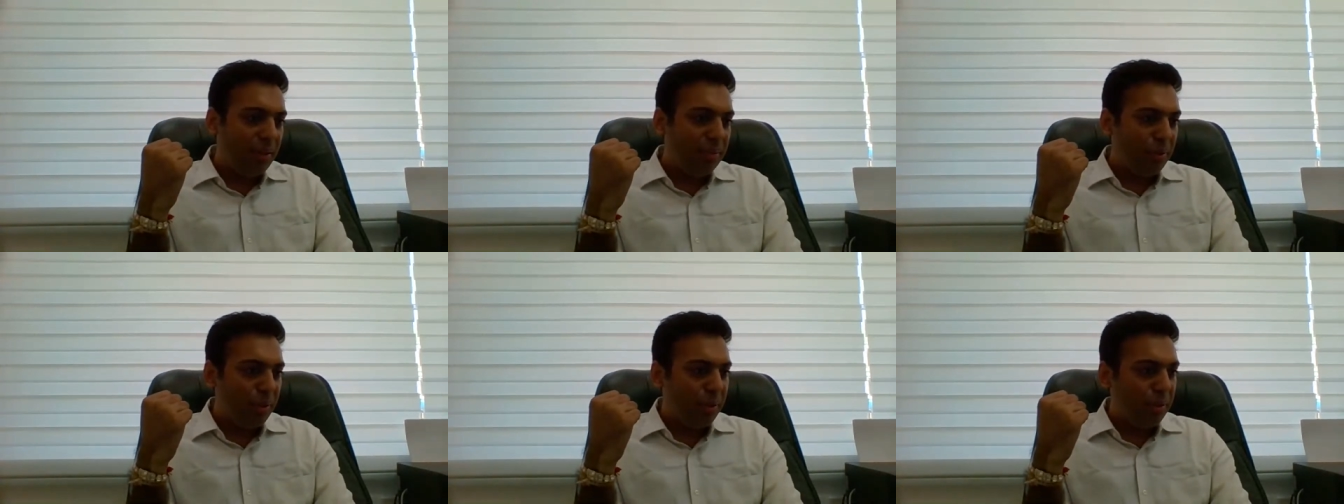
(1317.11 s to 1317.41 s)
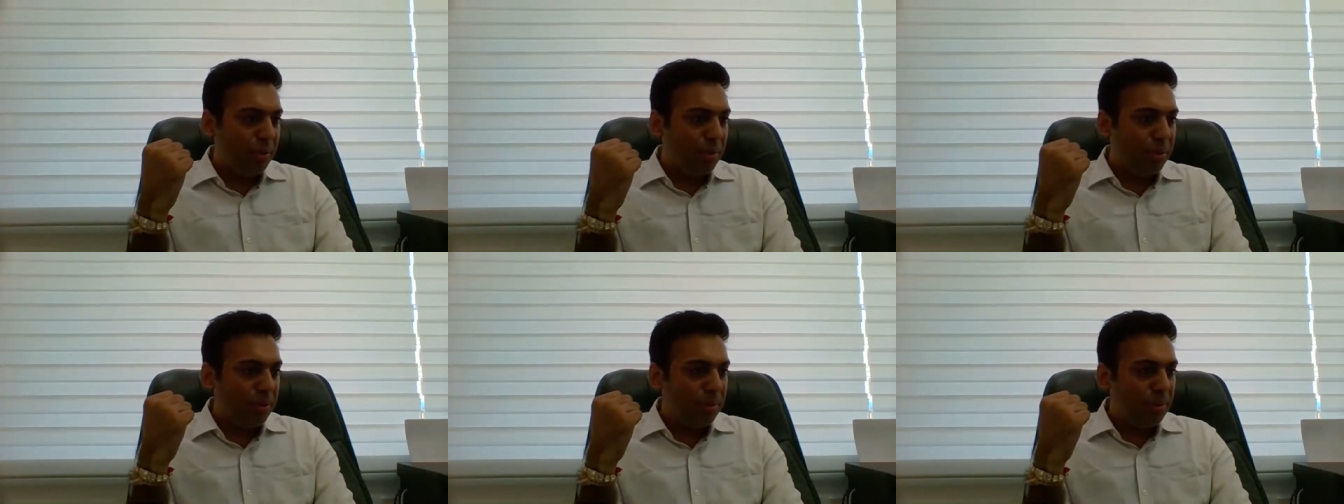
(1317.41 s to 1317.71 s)
I
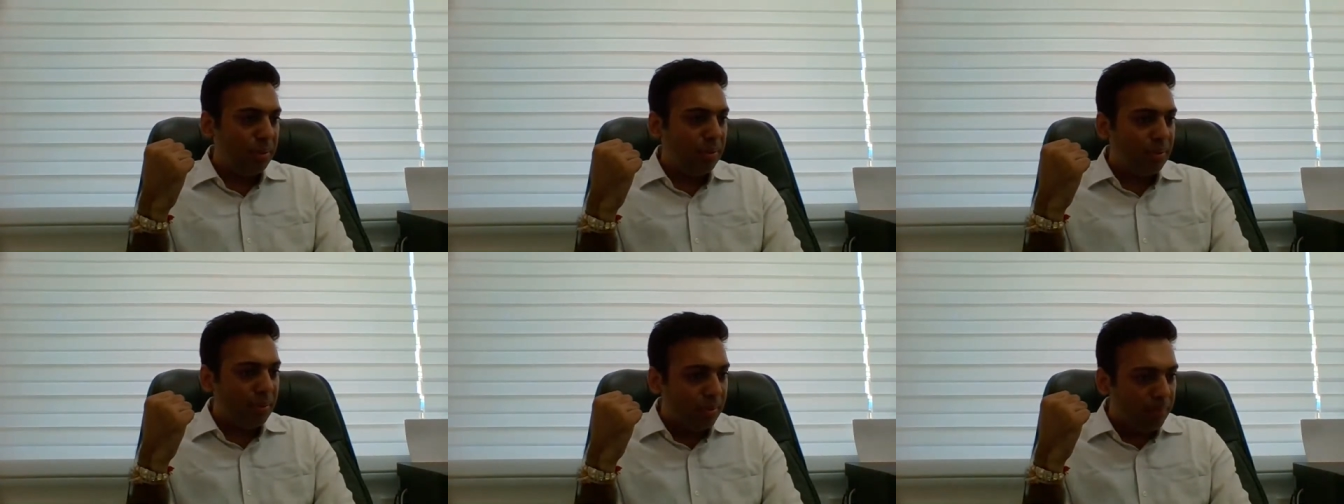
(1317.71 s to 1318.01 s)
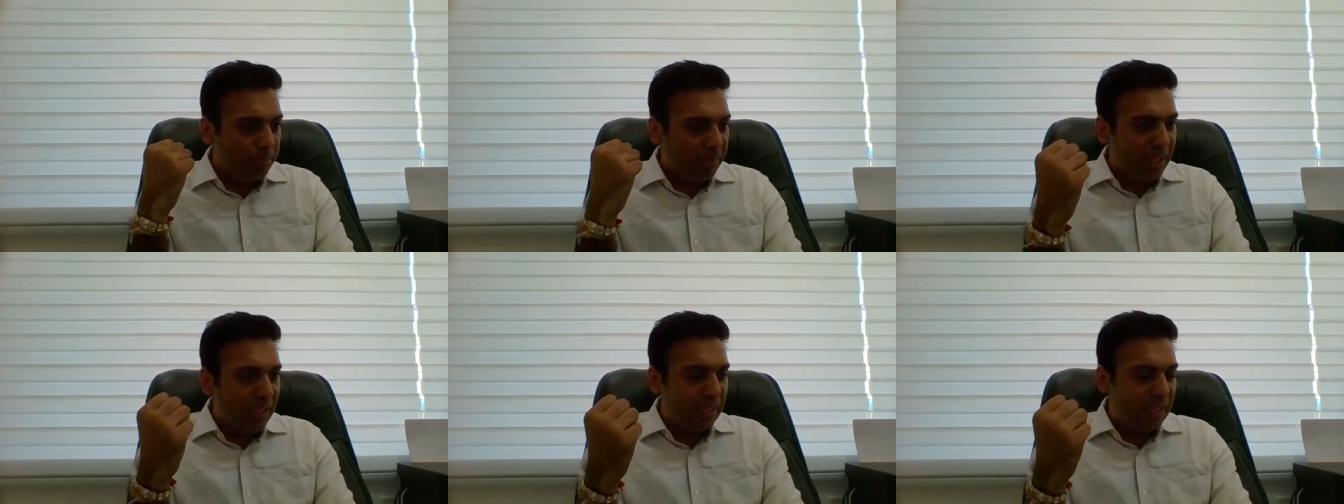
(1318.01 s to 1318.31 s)
want to
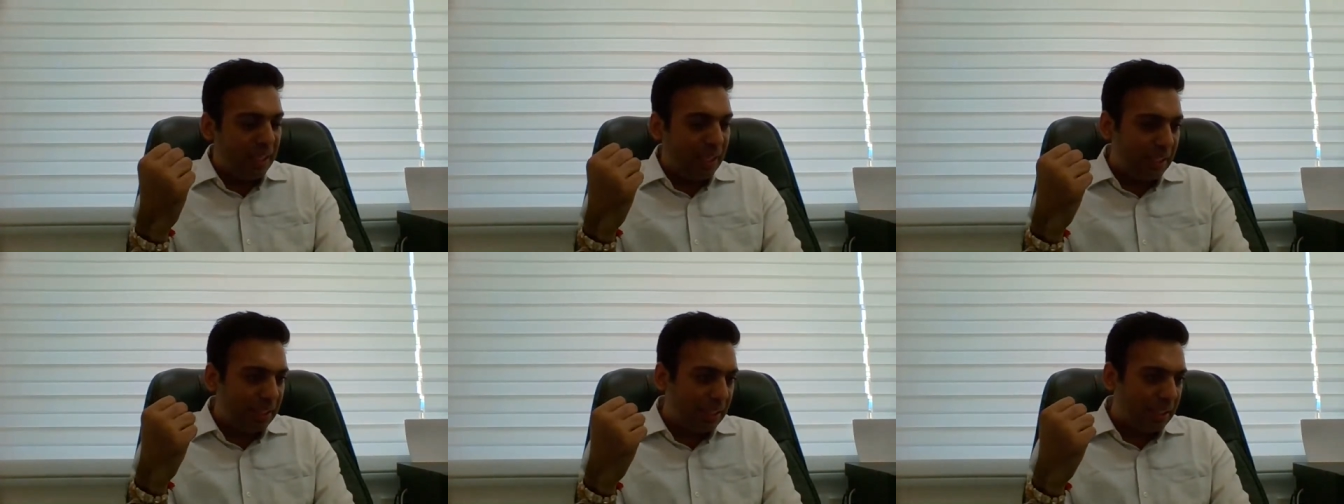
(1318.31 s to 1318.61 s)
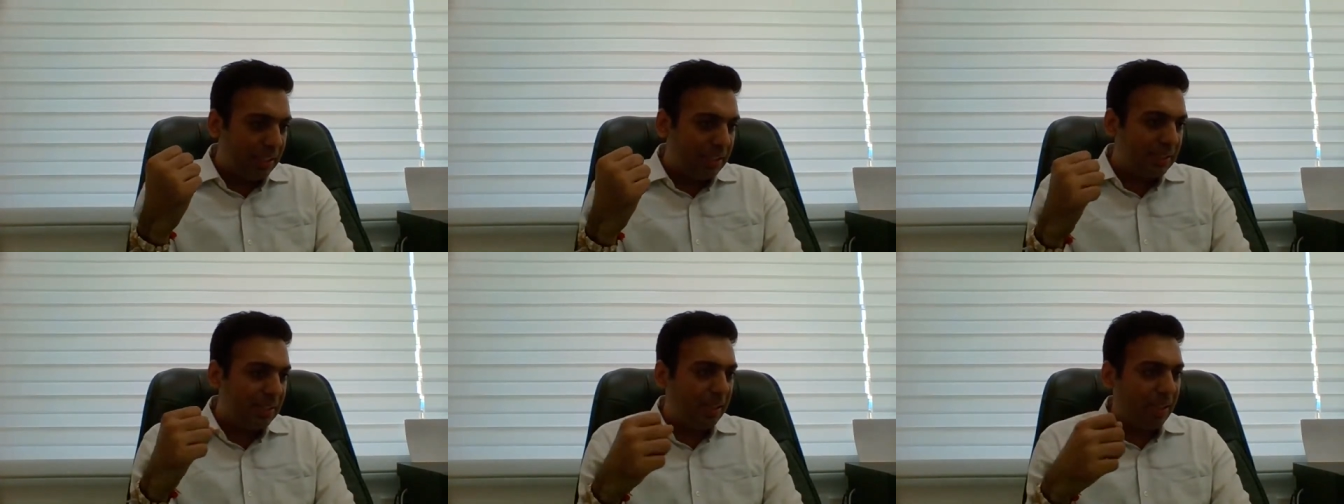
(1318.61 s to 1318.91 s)
build that
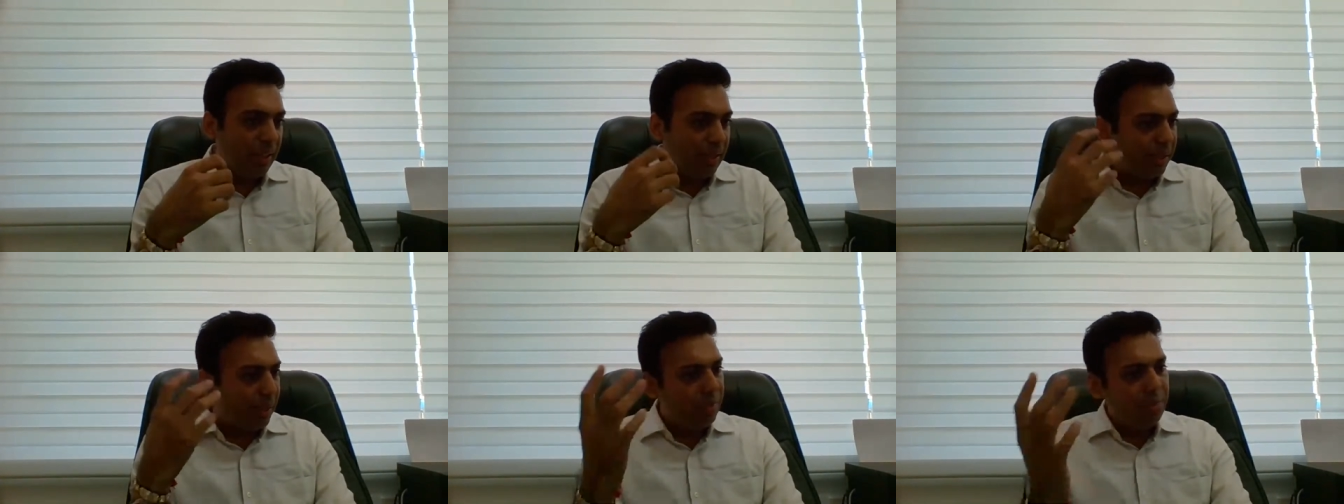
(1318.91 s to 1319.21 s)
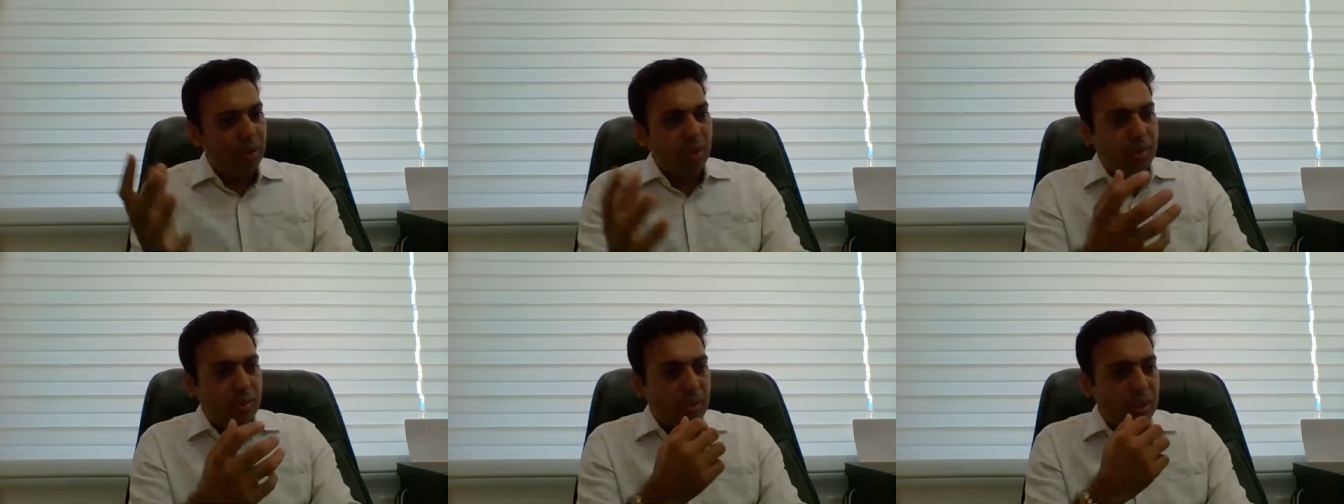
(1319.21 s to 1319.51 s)
trust, and I
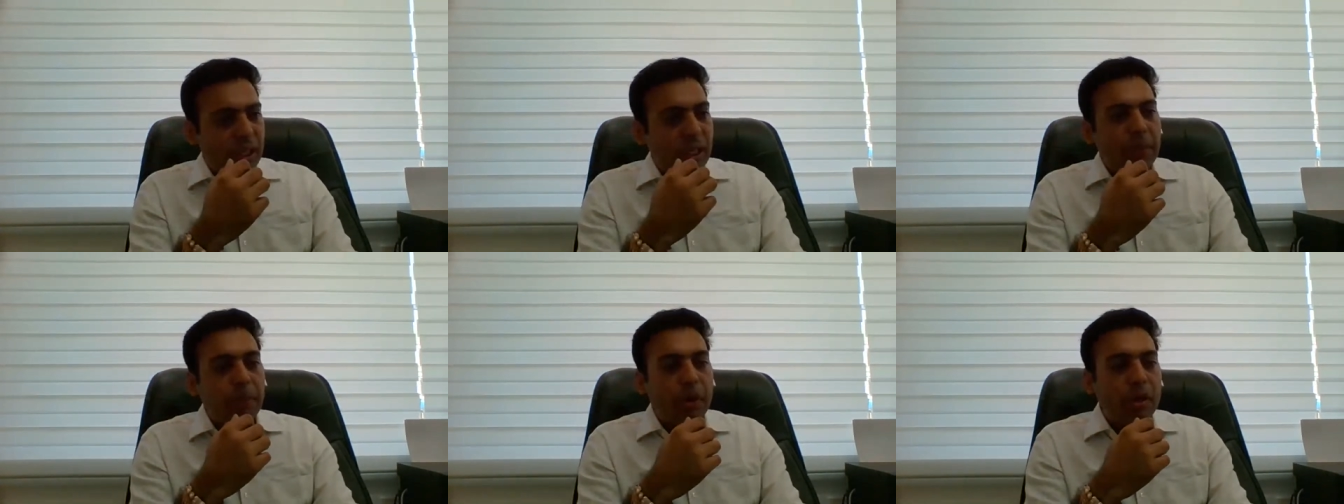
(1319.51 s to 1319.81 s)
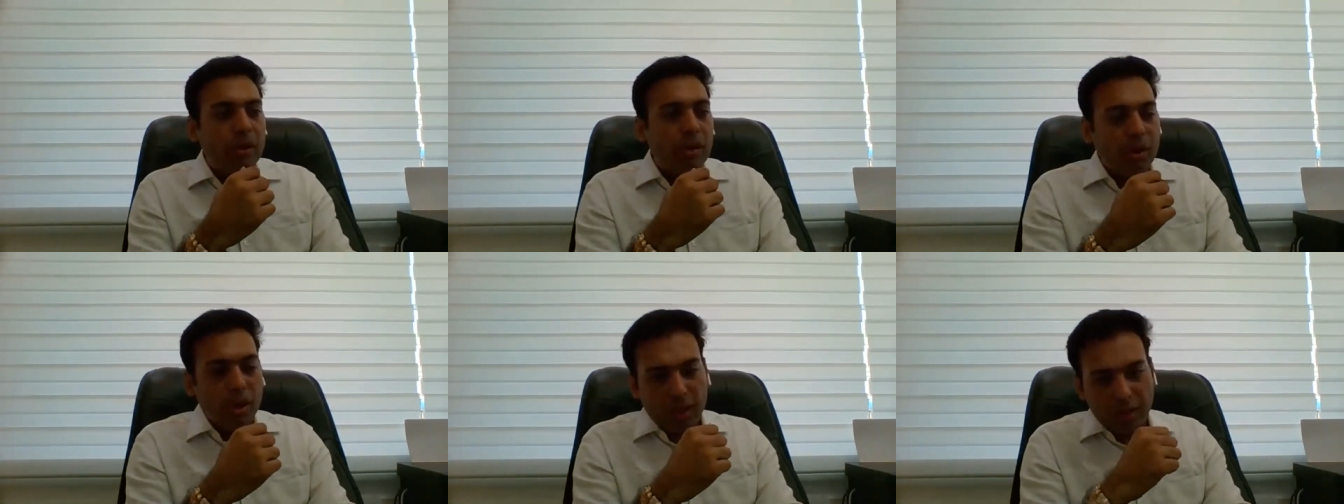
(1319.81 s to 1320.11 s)
want to keep
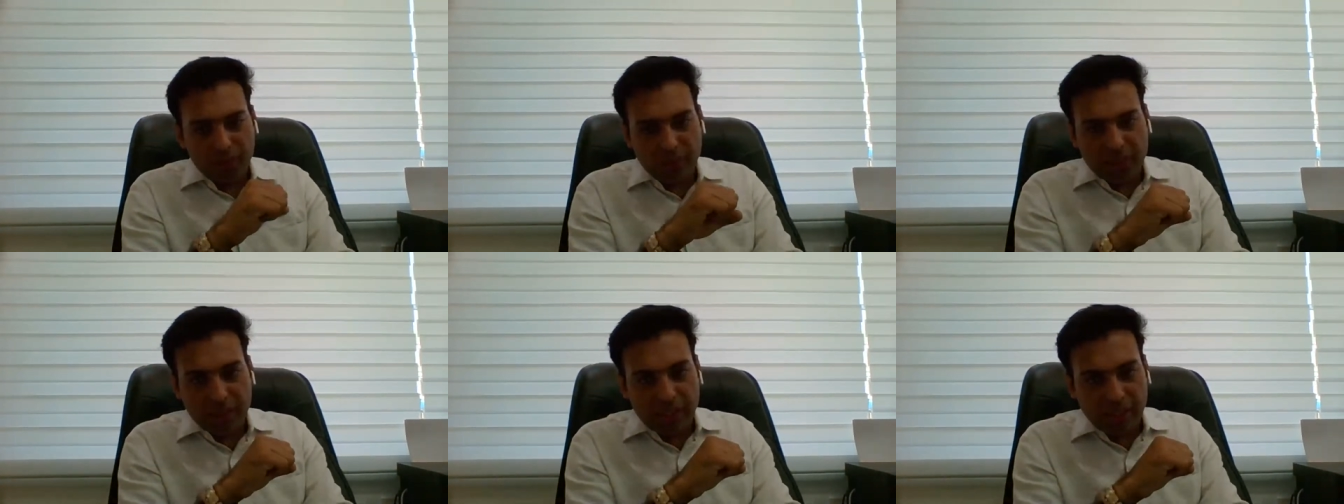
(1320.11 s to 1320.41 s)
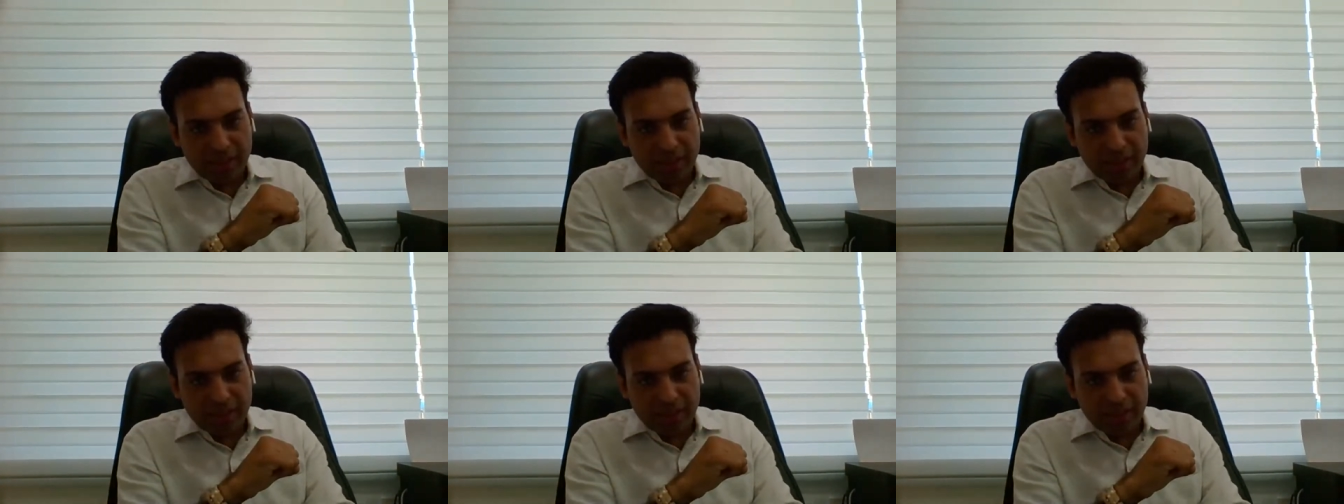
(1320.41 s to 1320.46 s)
on going with